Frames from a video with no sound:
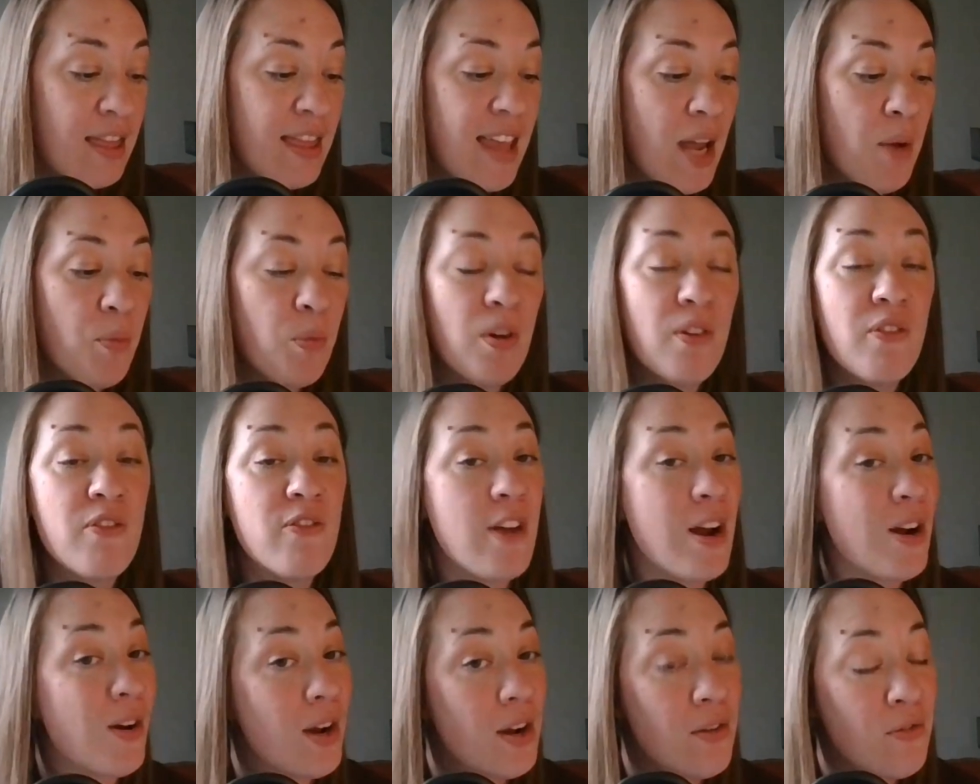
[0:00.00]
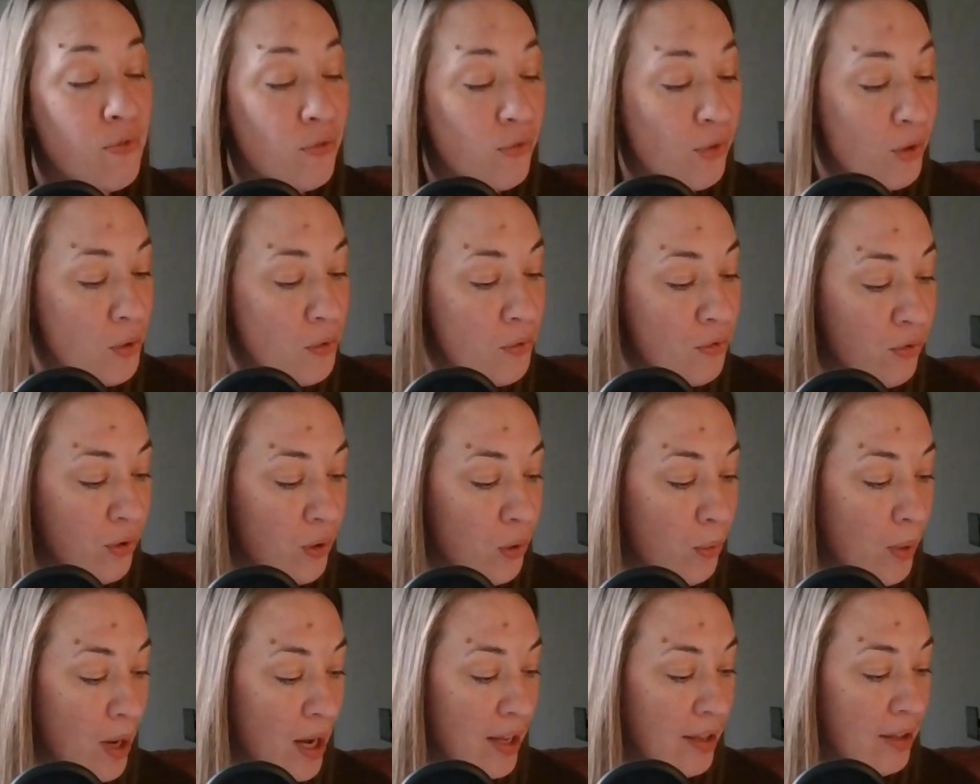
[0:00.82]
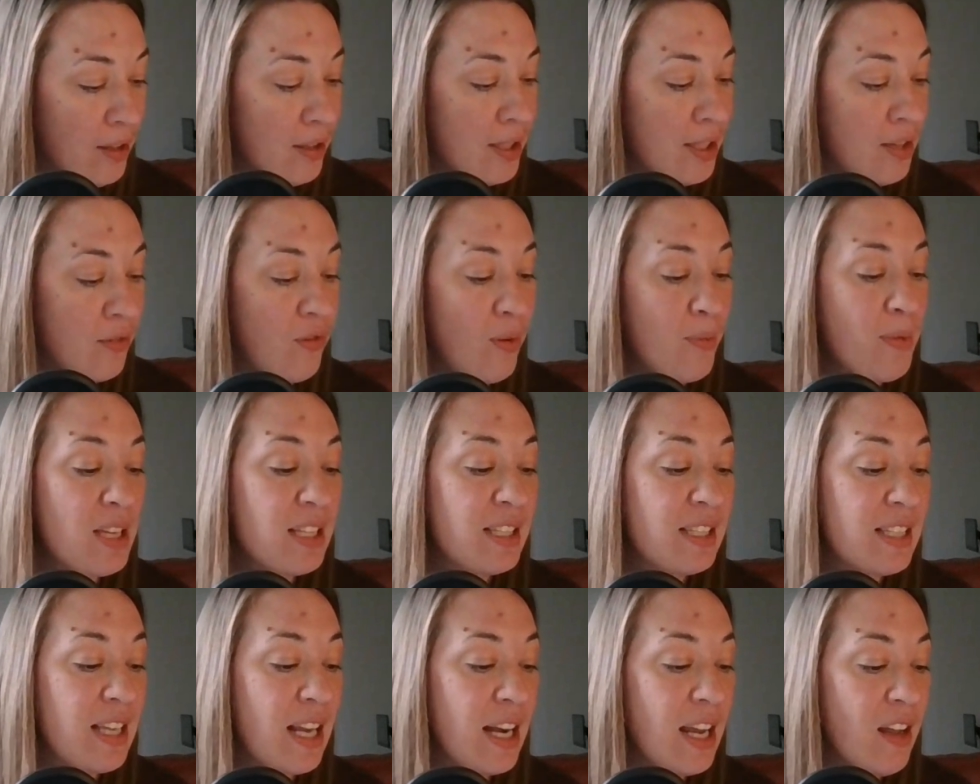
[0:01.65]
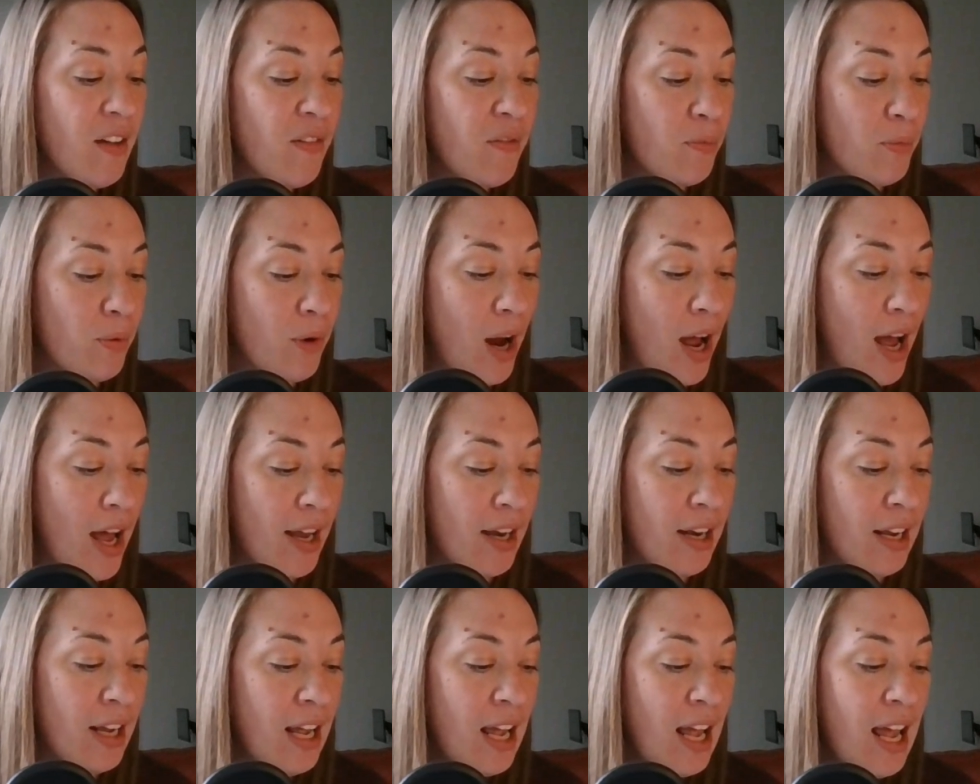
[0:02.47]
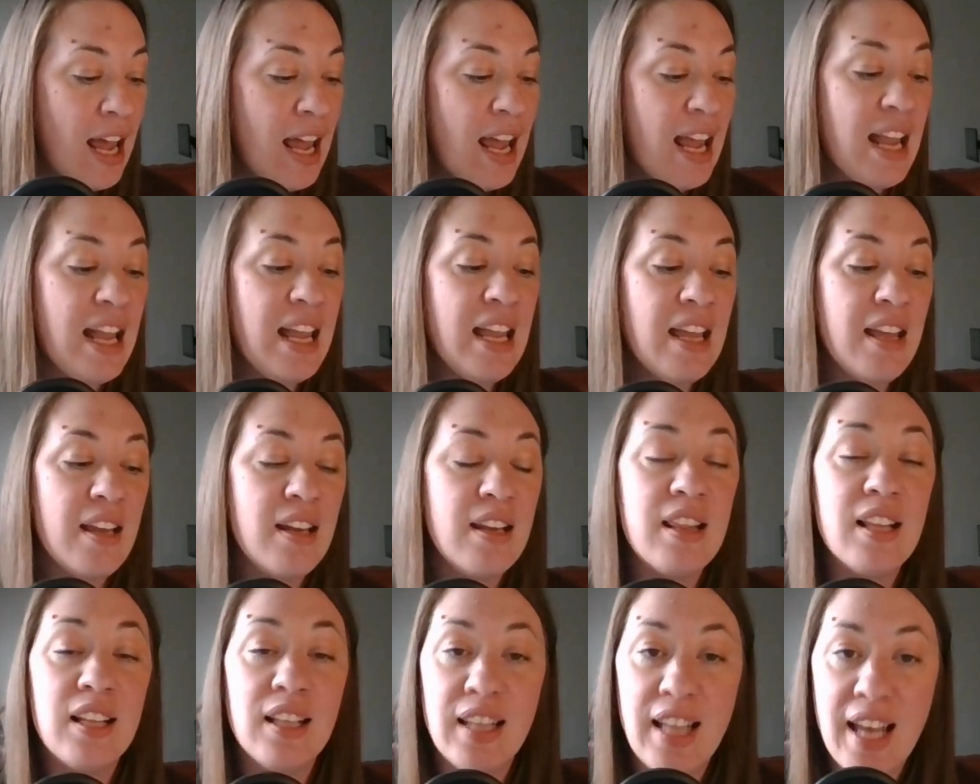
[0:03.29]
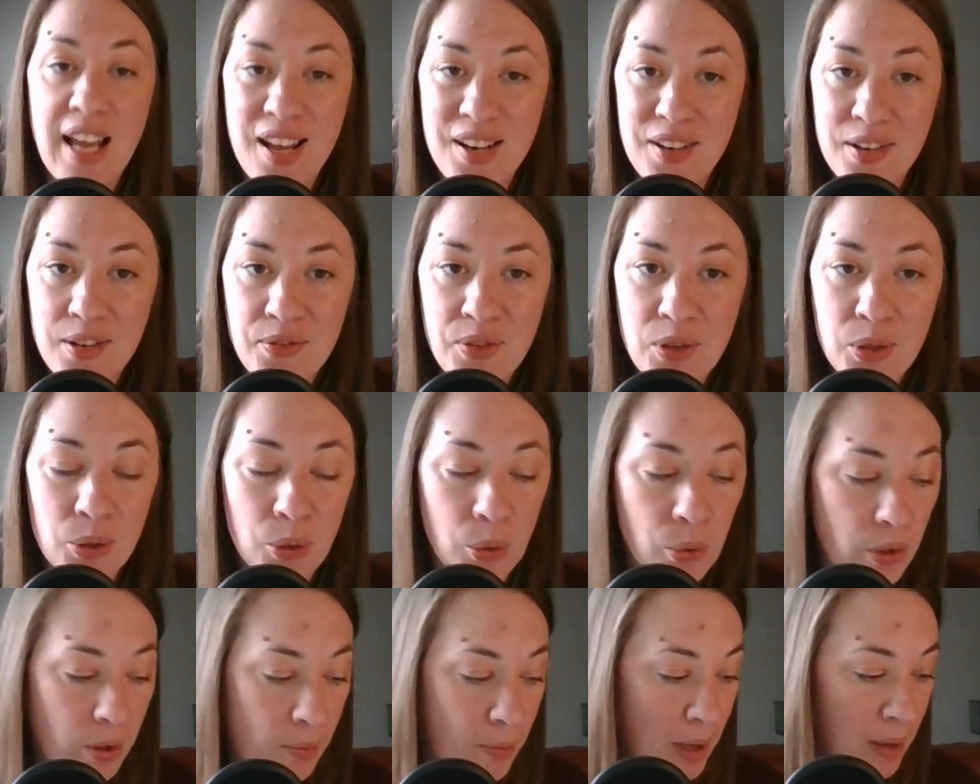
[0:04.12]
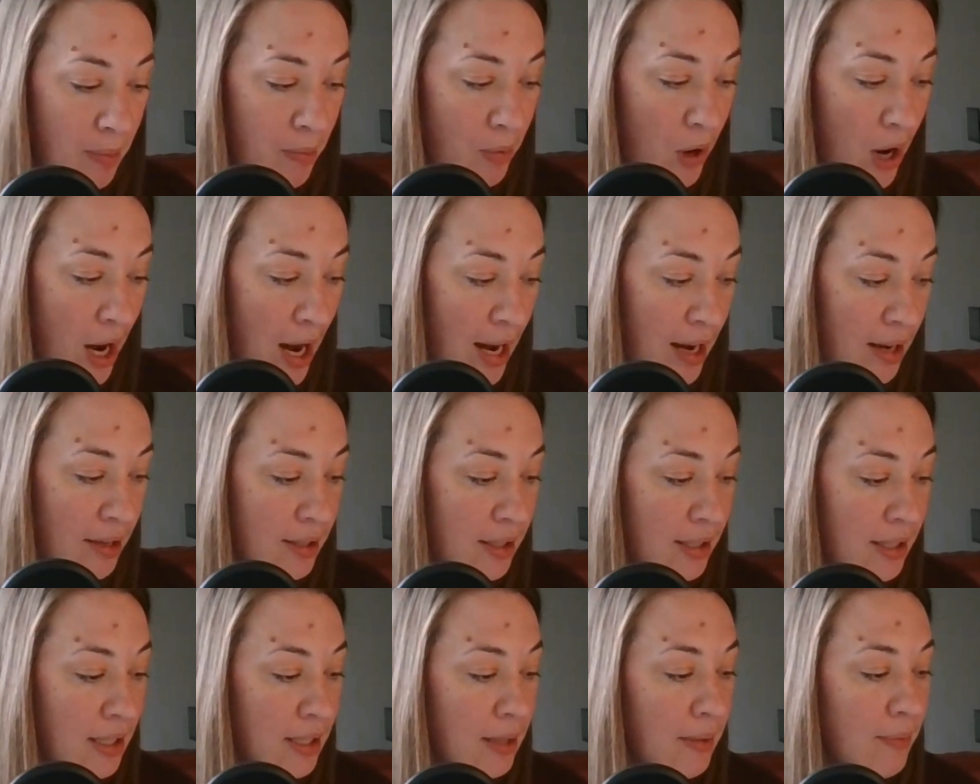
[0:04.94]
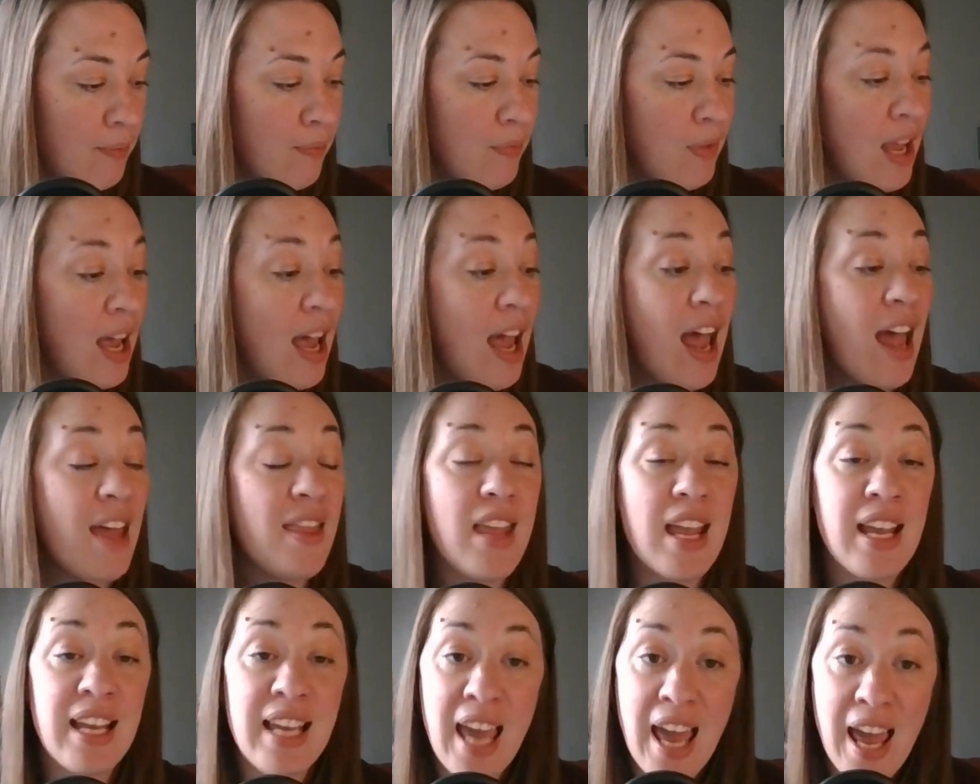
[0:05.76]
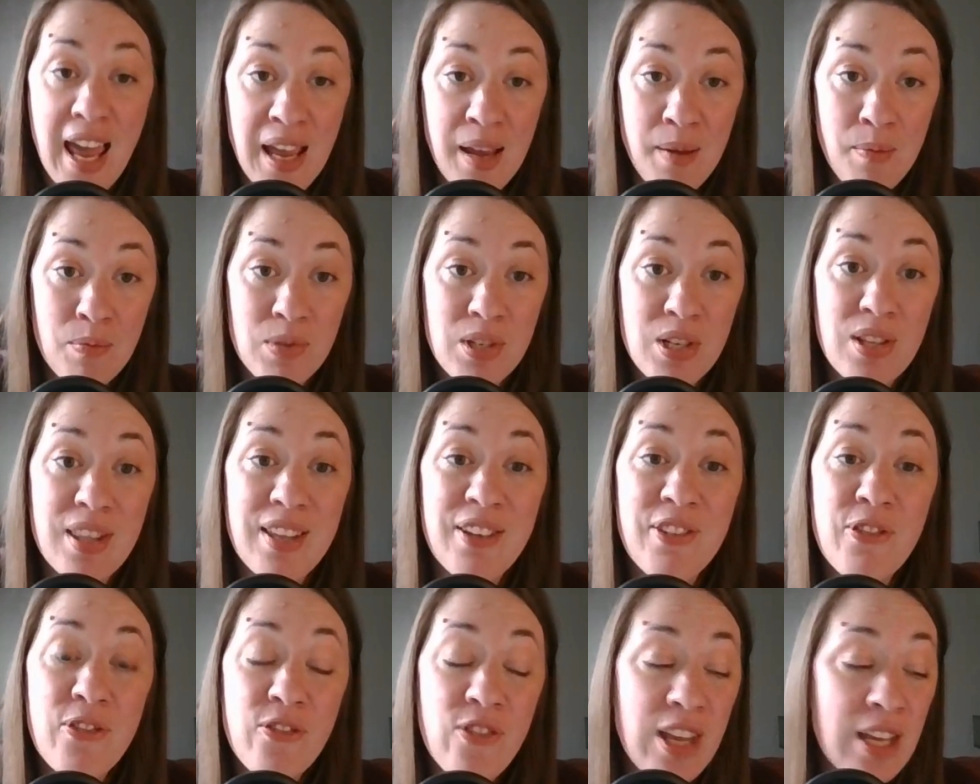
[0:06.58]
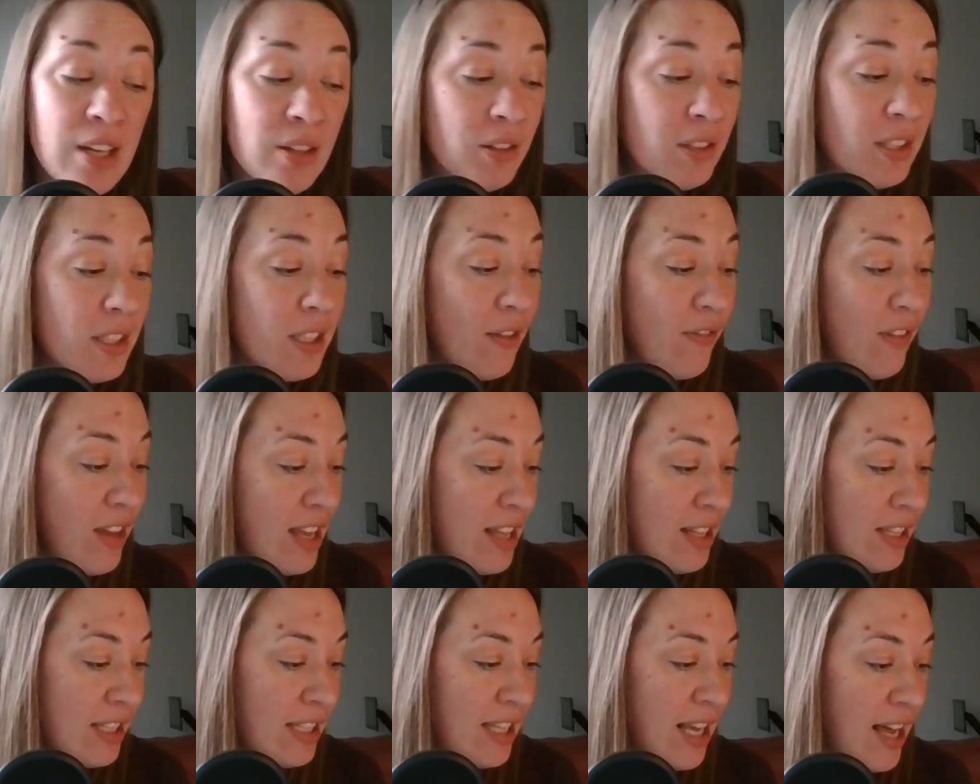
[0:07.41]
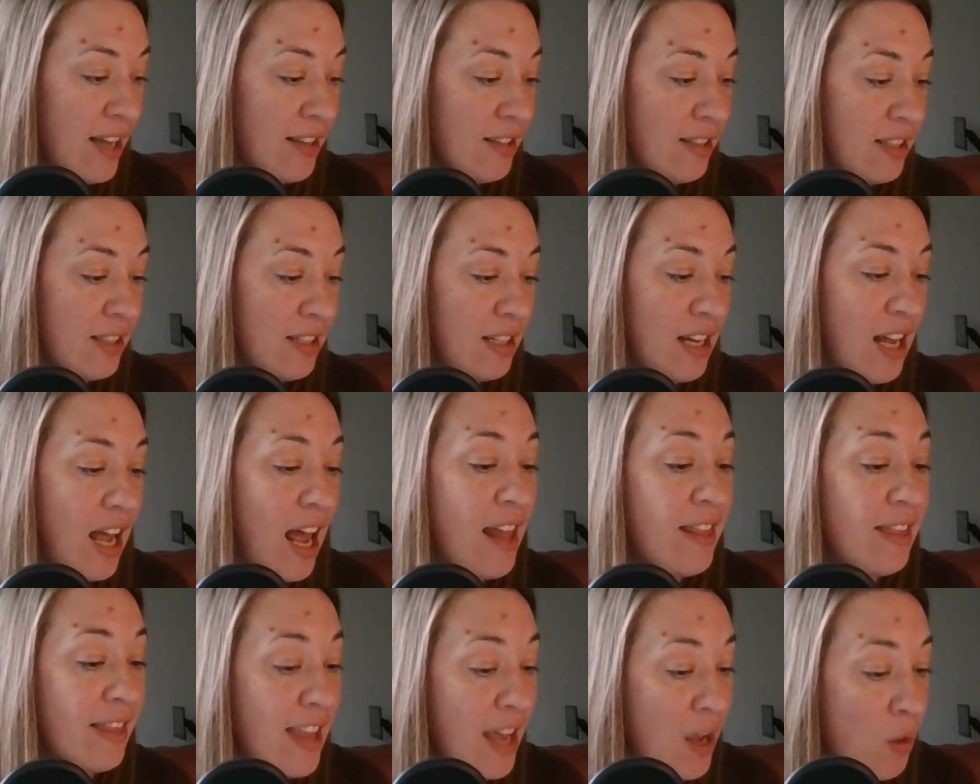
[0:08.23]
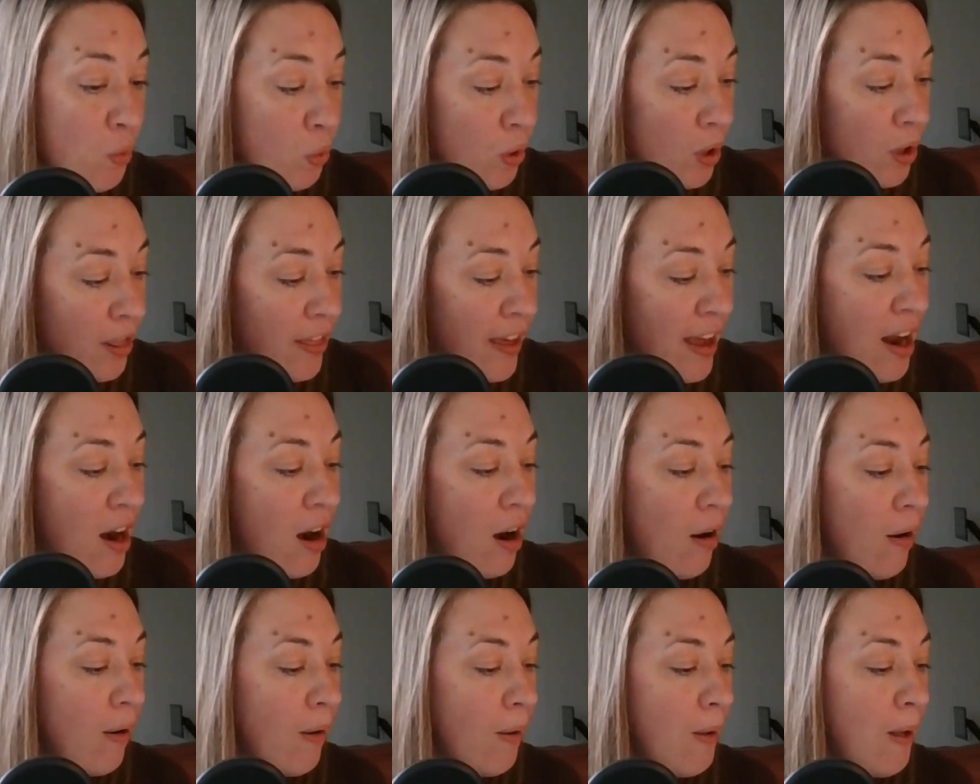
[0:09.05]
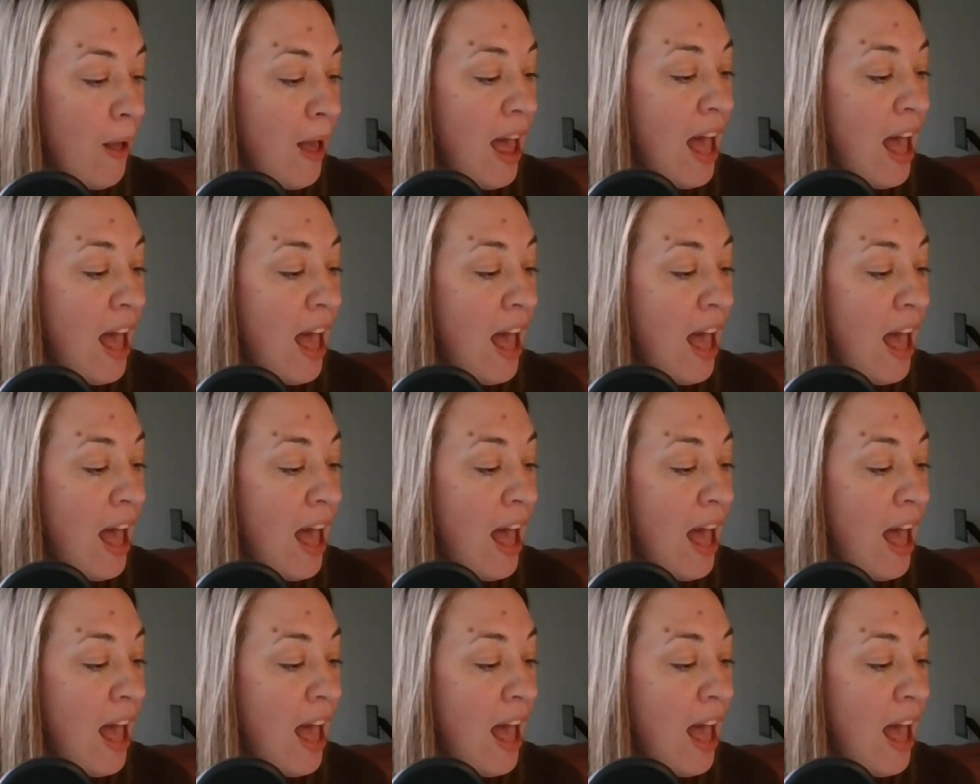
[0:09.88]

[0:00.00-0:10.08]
They were very fruitful ones from the city of Bread, in the land of the Lord be praised. And they came to the fields of incest, and they were there.